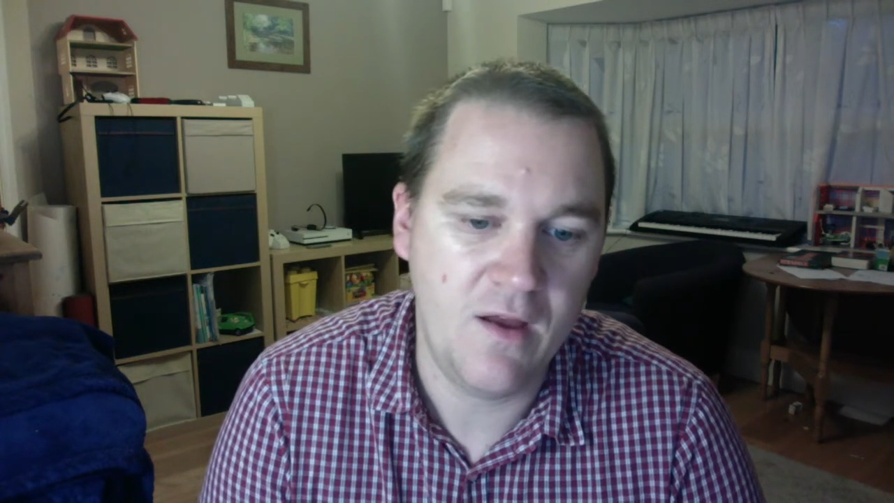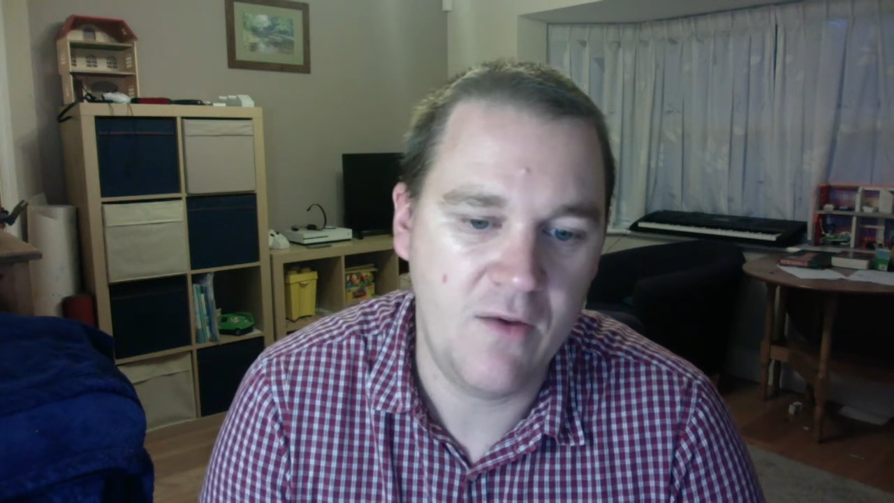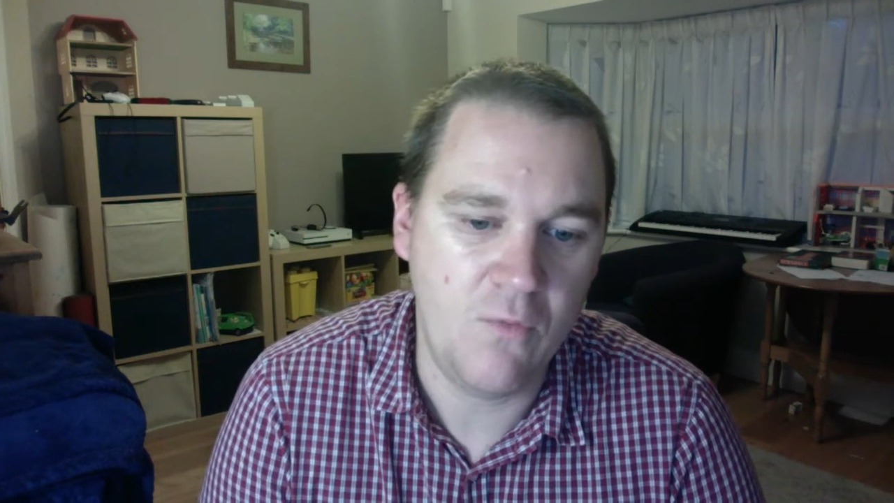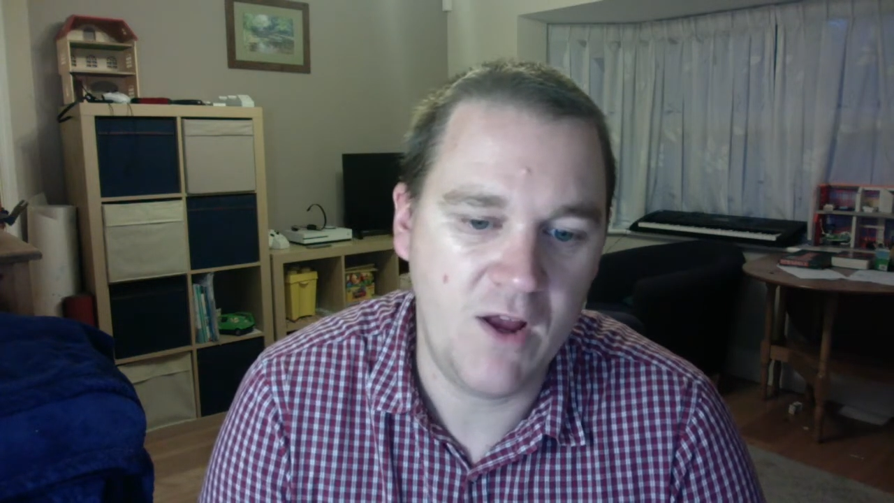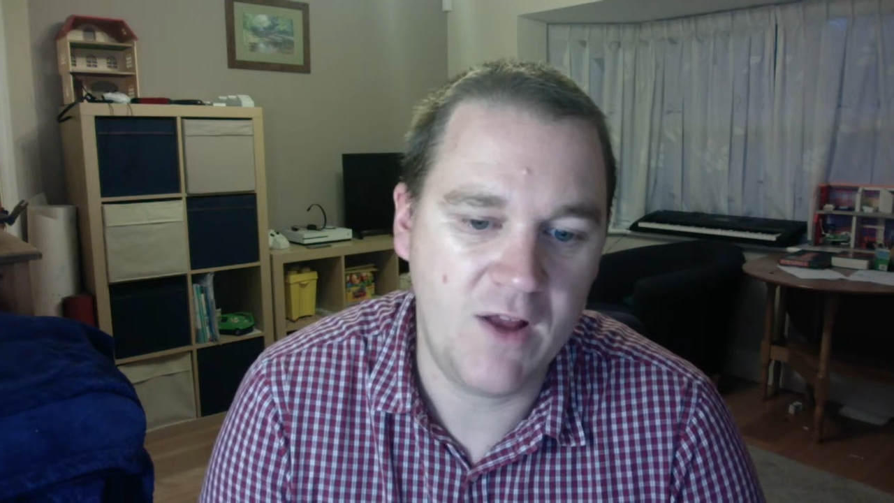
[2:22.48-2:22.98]

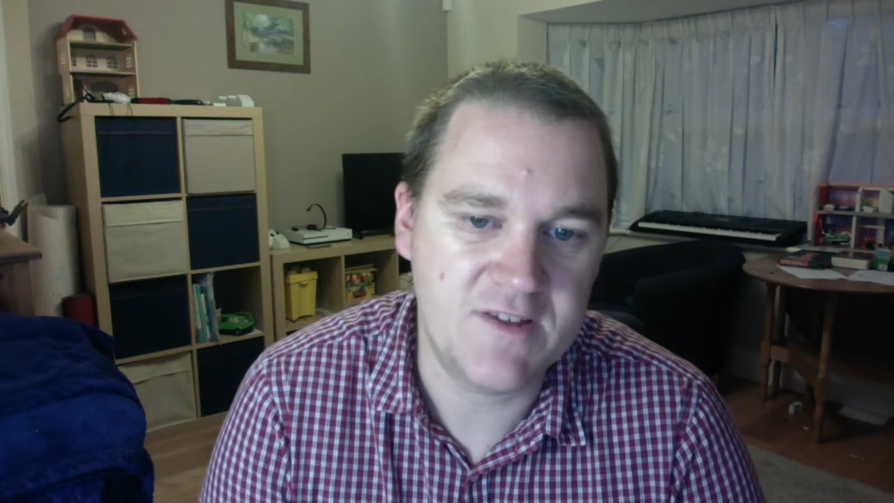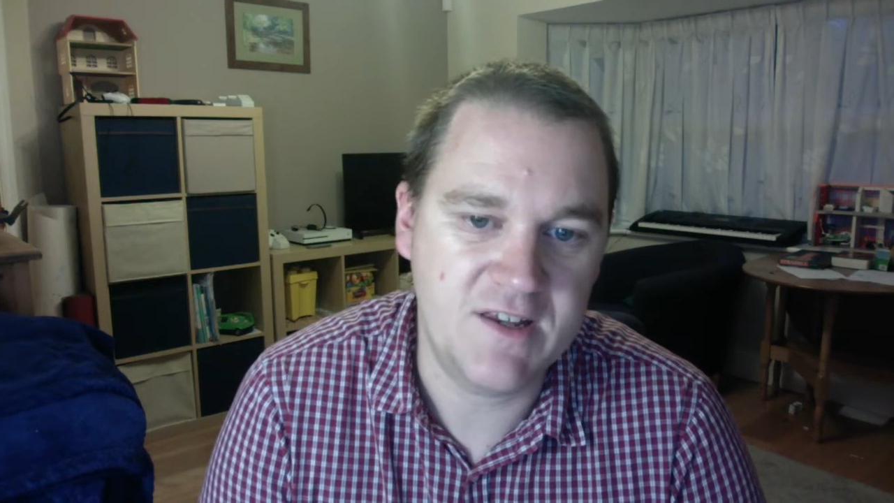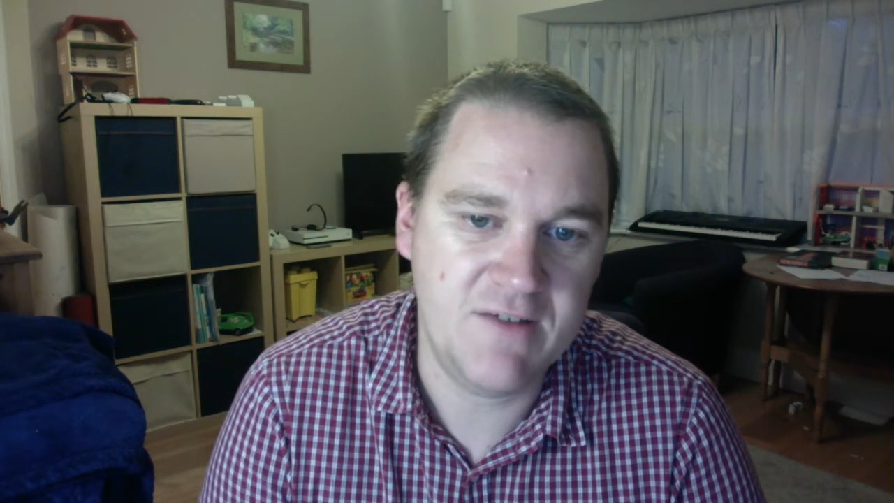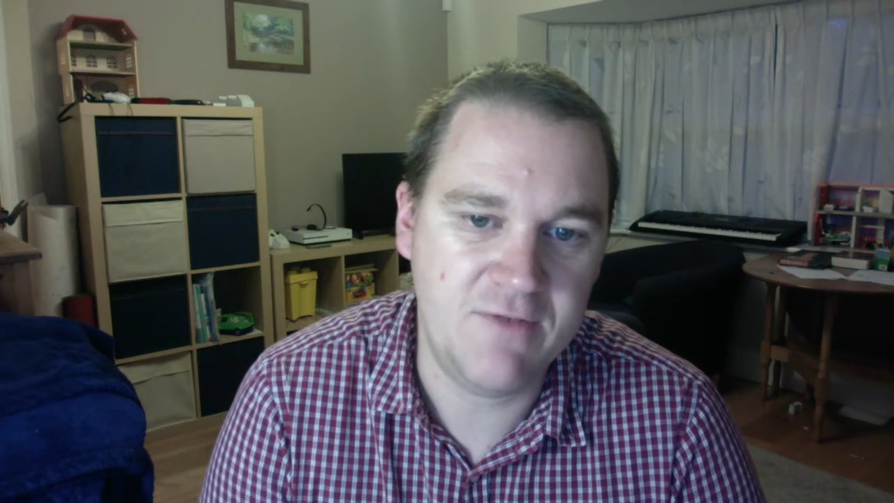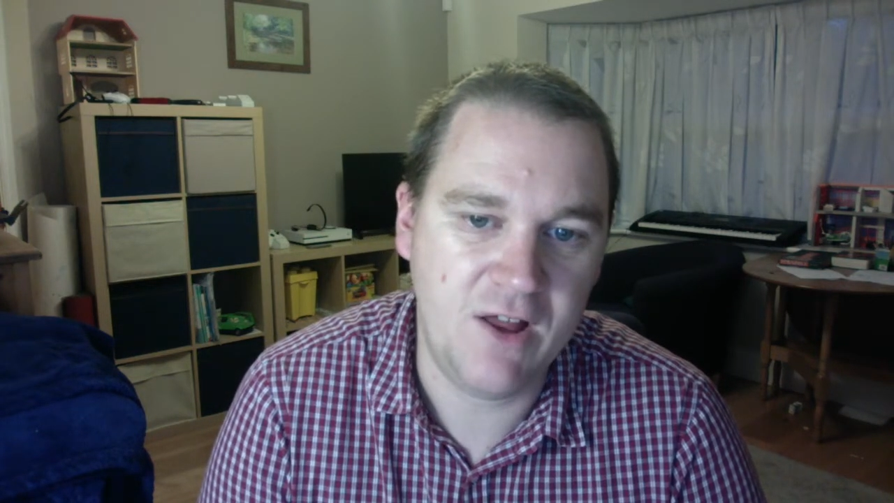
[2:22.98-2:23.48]
We are to
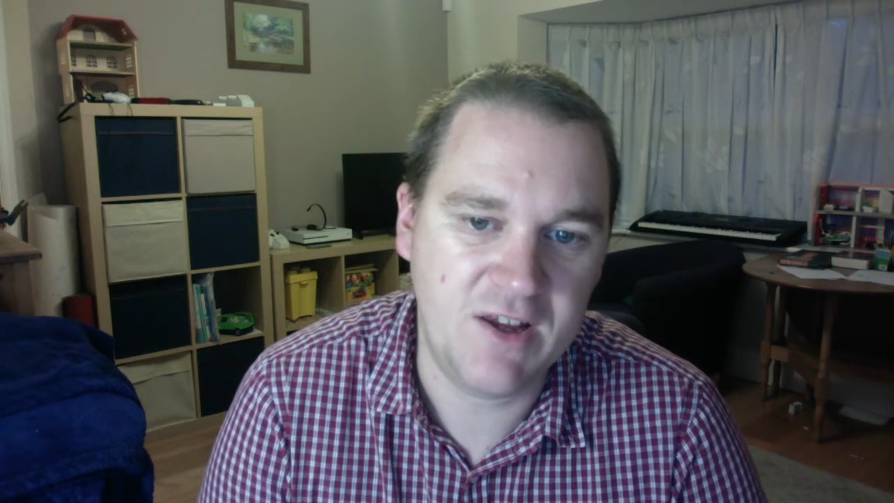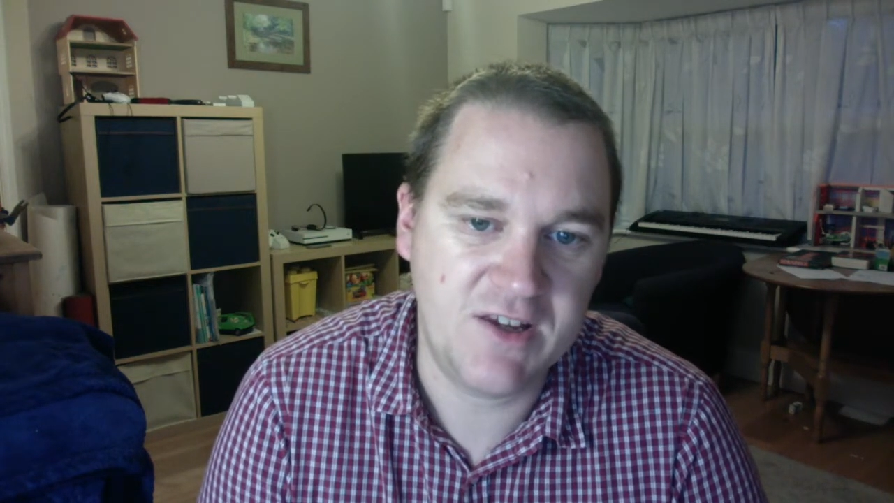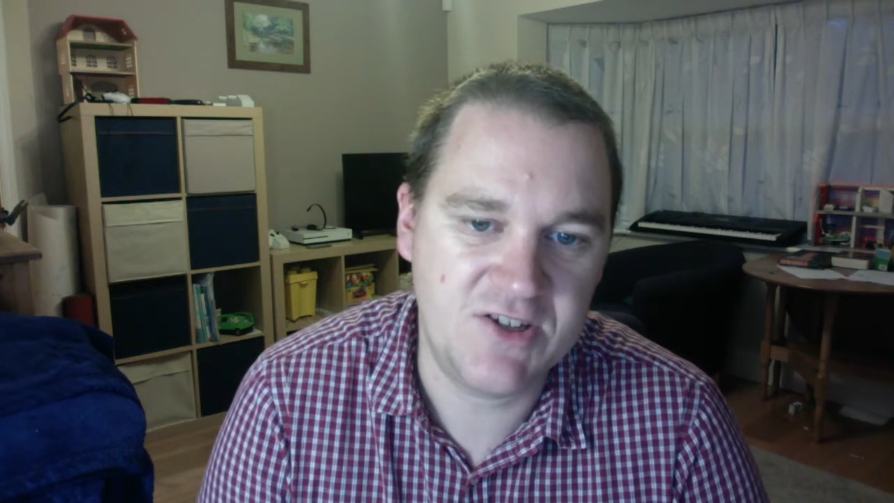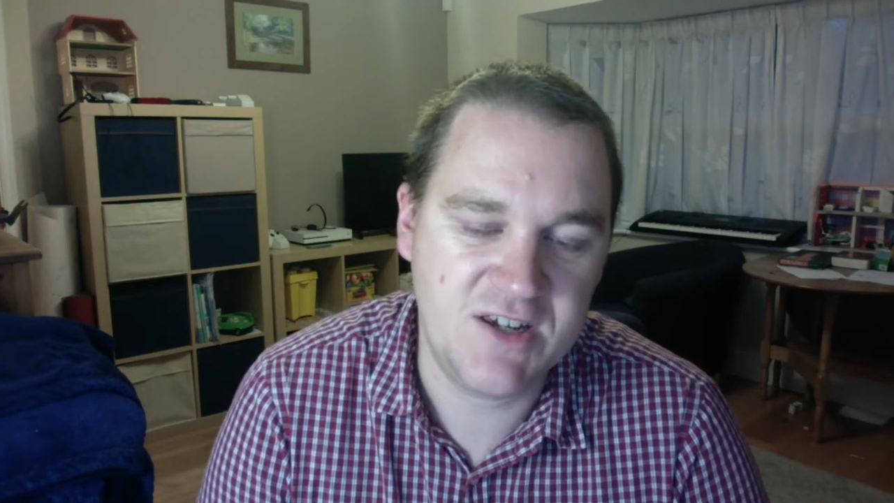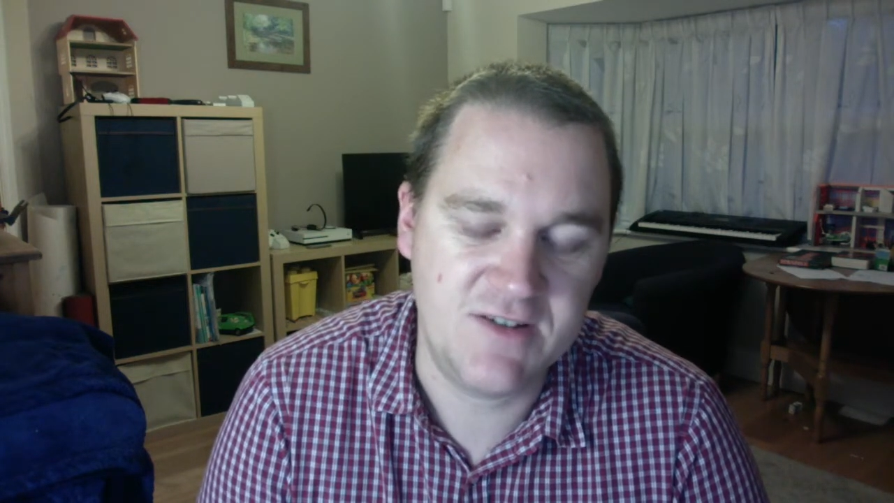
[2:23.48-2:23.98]
live like
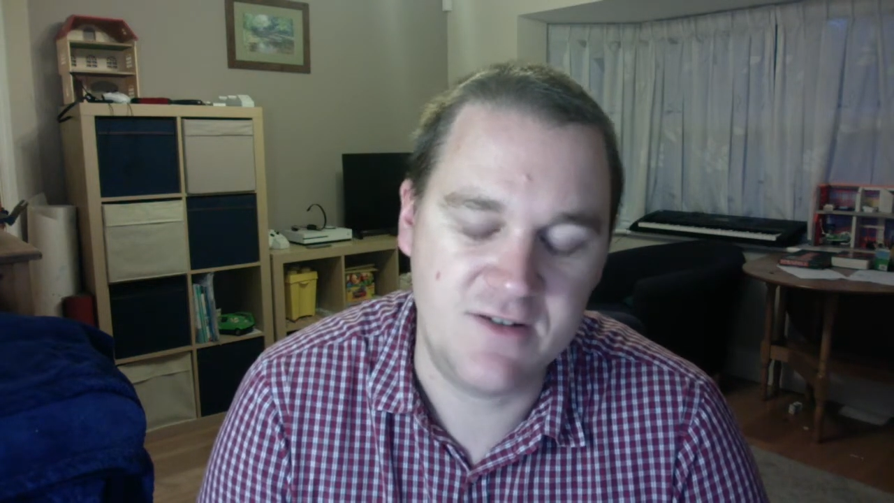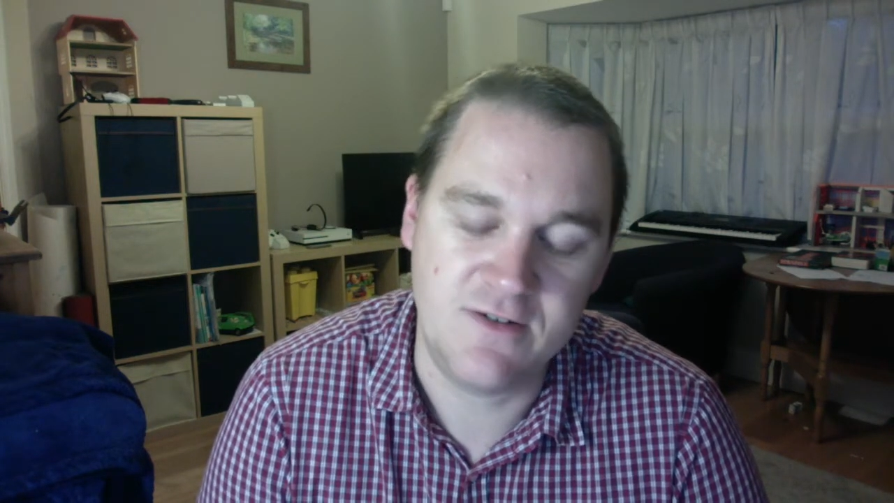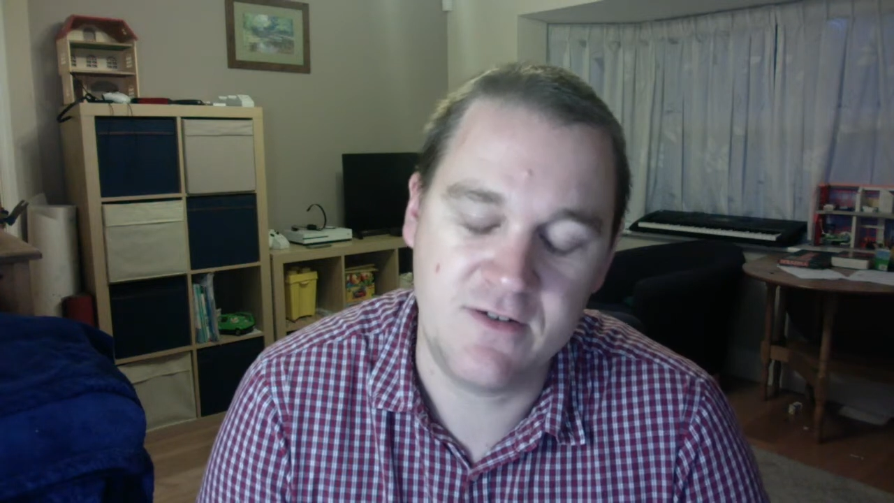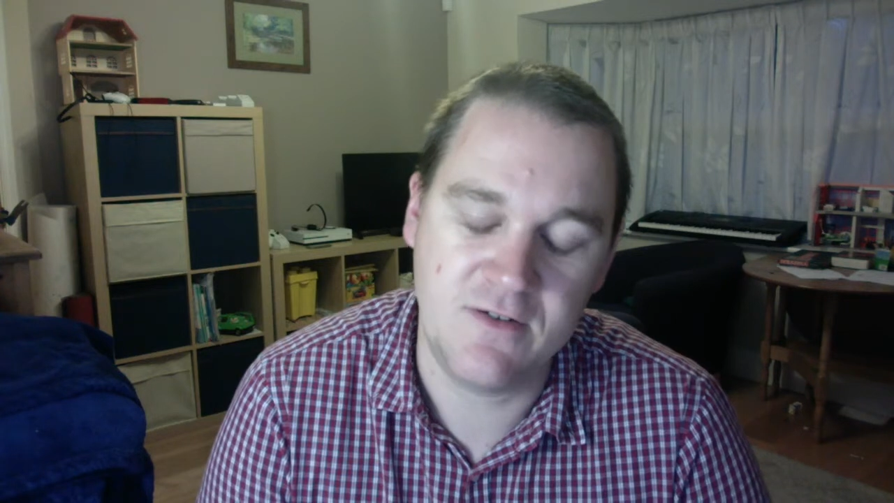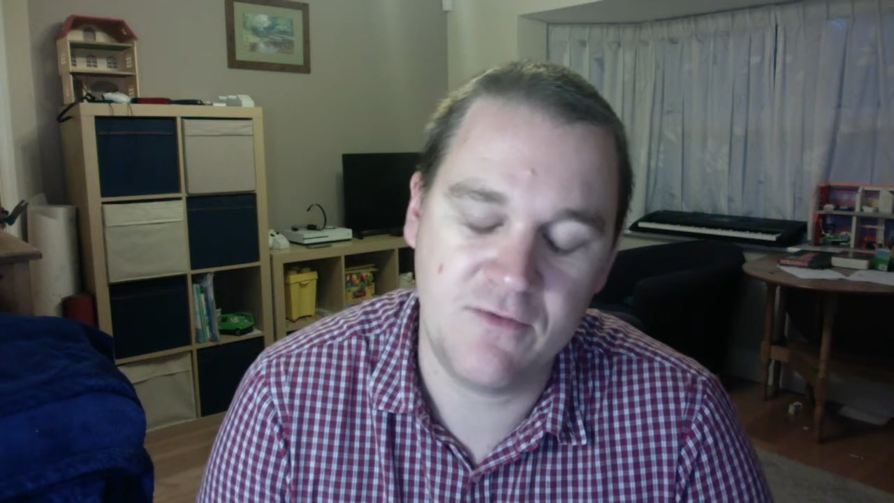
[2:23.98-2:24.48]
Jesus,